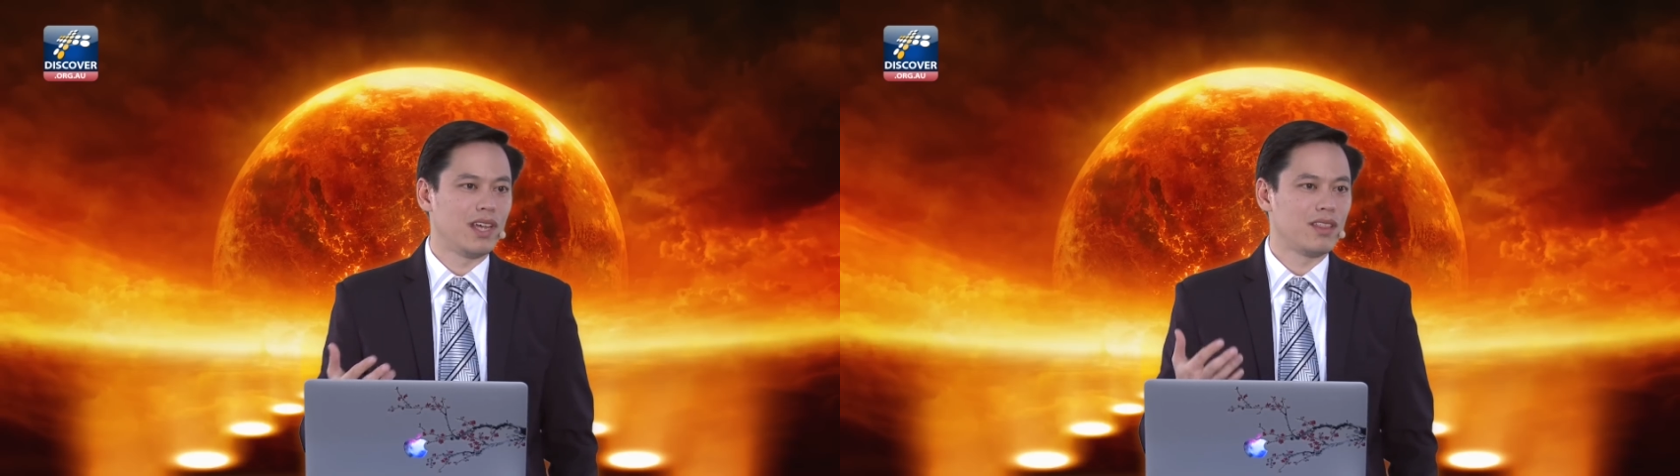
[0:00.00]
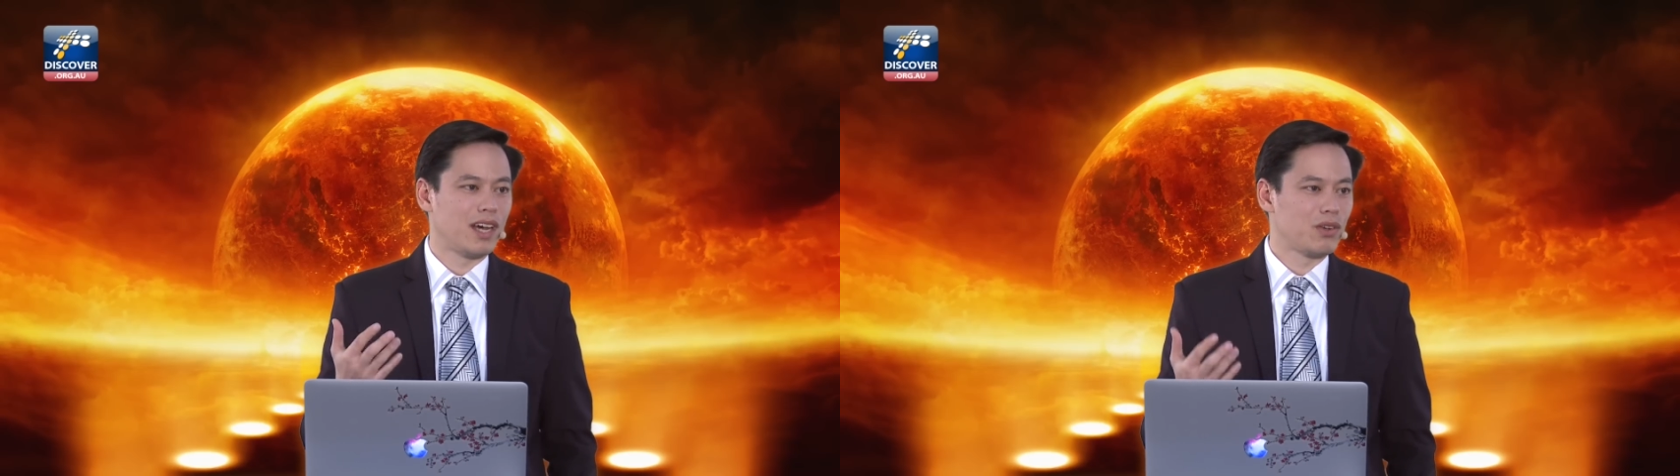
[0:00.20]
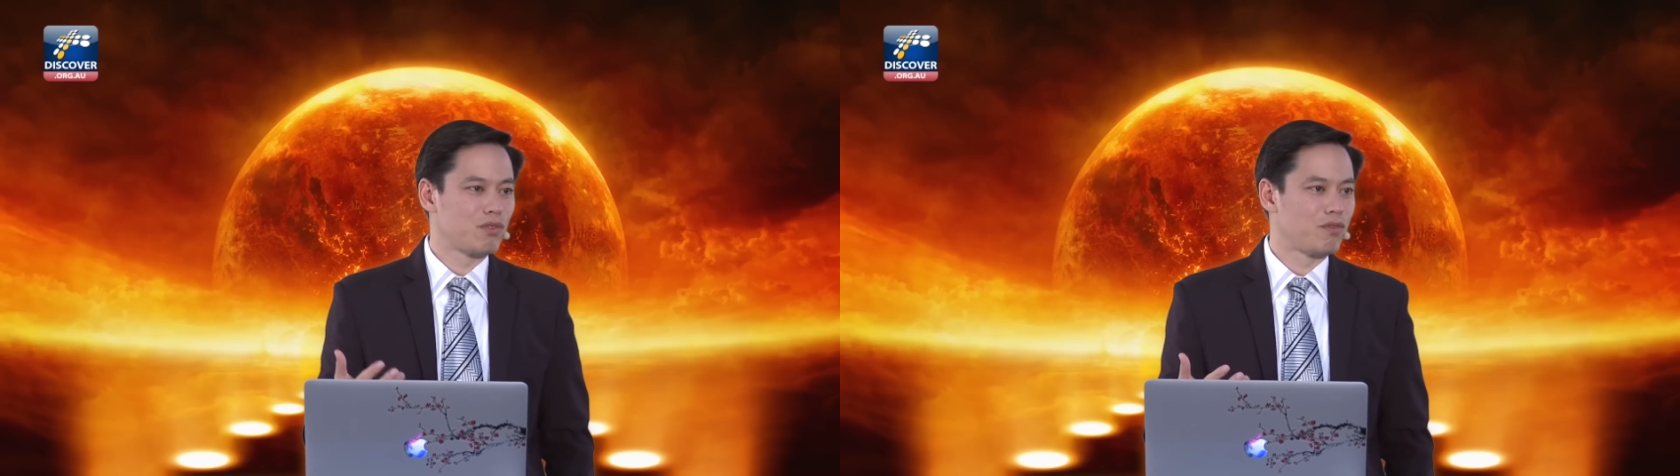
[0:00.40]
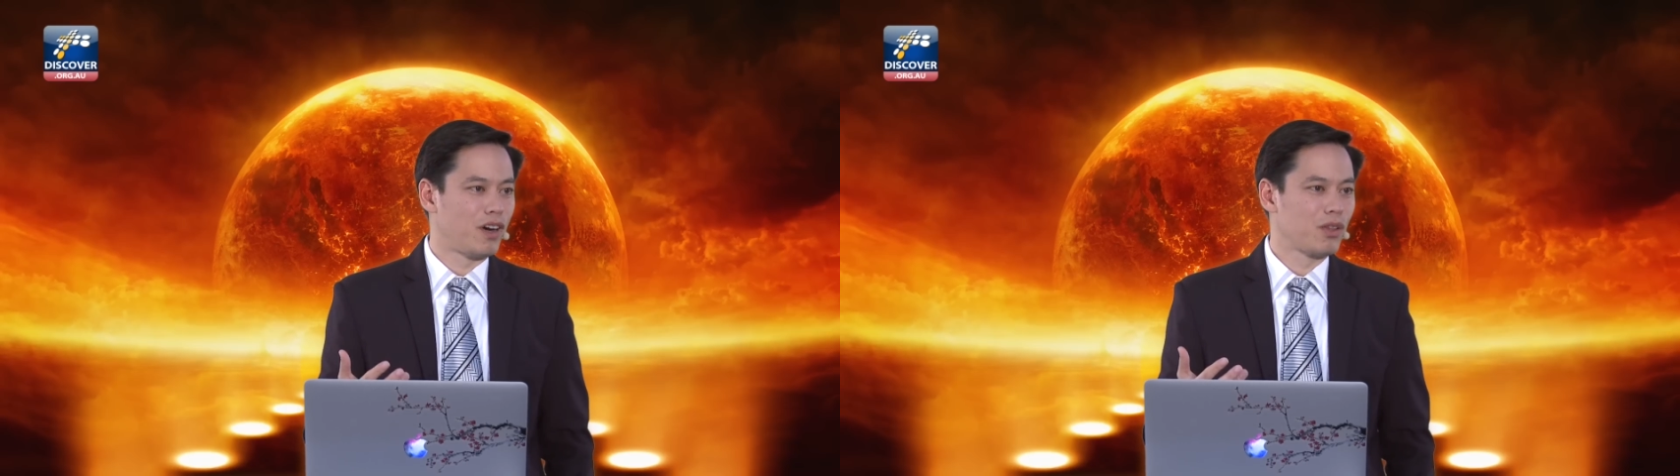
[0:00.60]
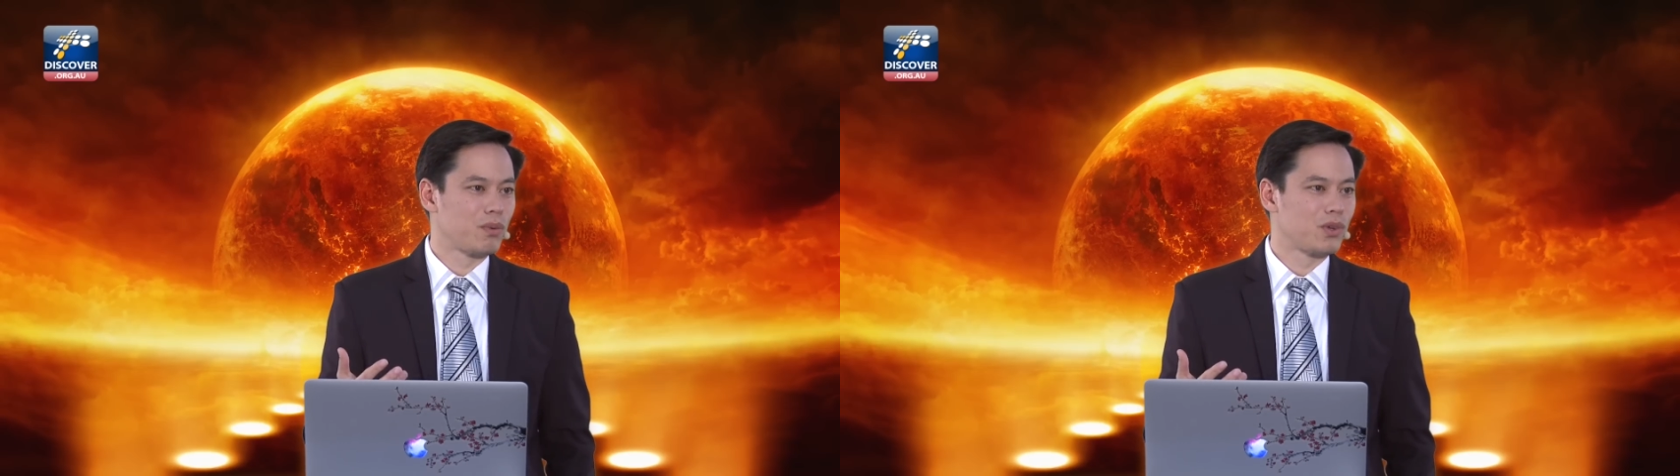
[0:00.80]
8,000
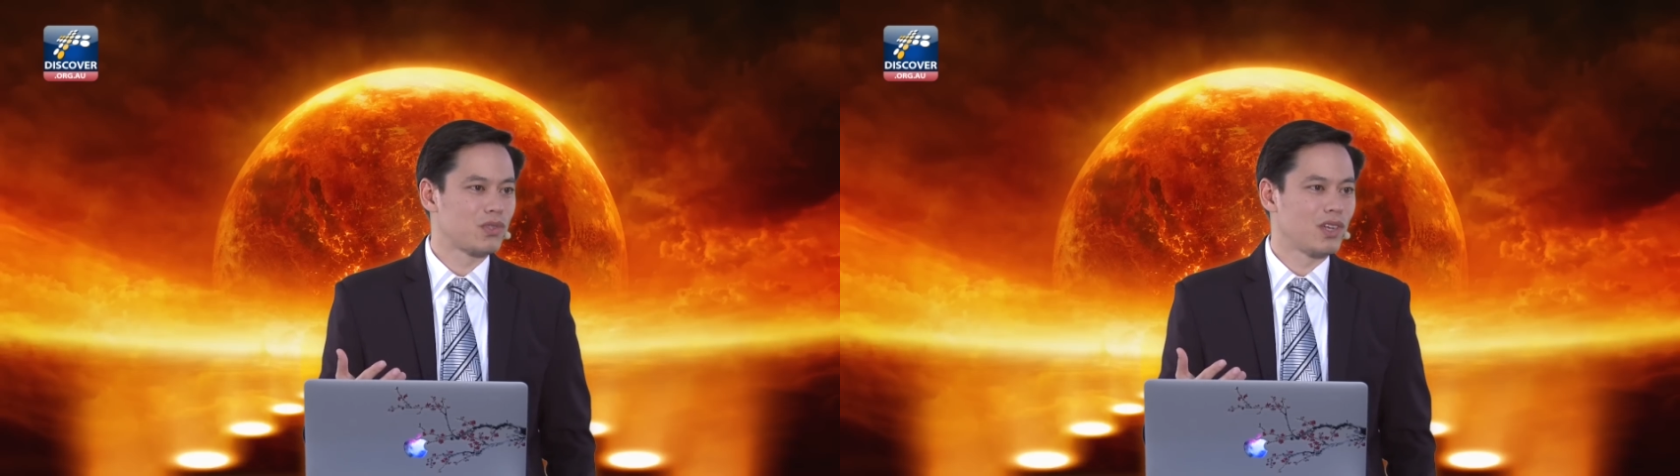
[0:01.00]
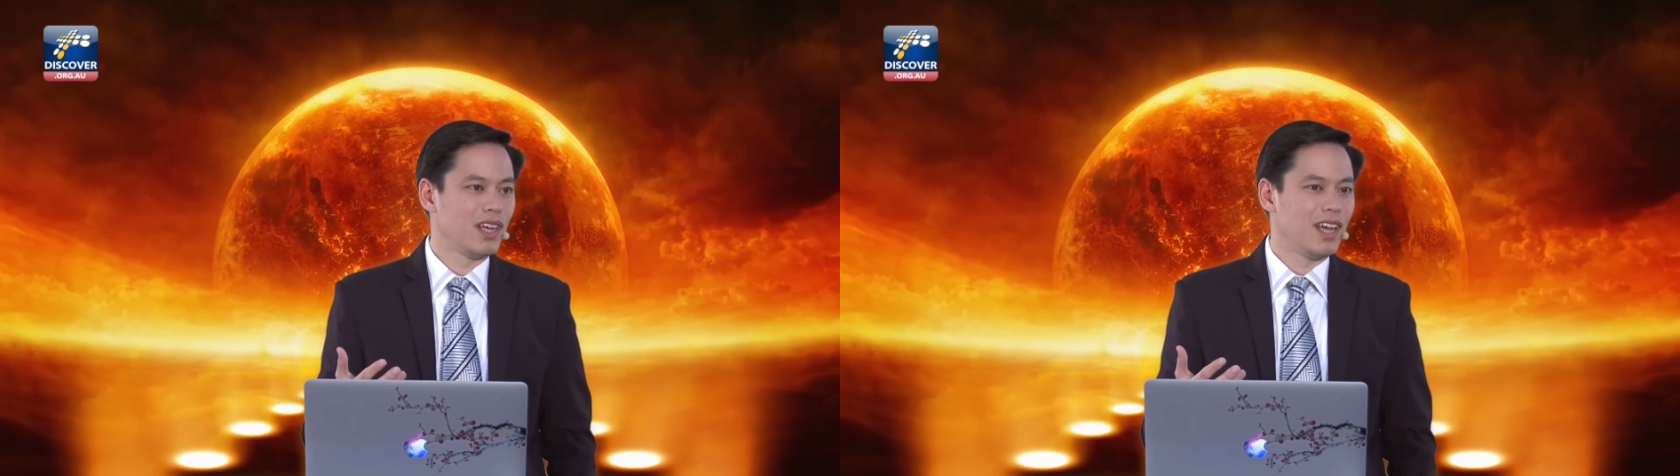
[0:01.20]
followers.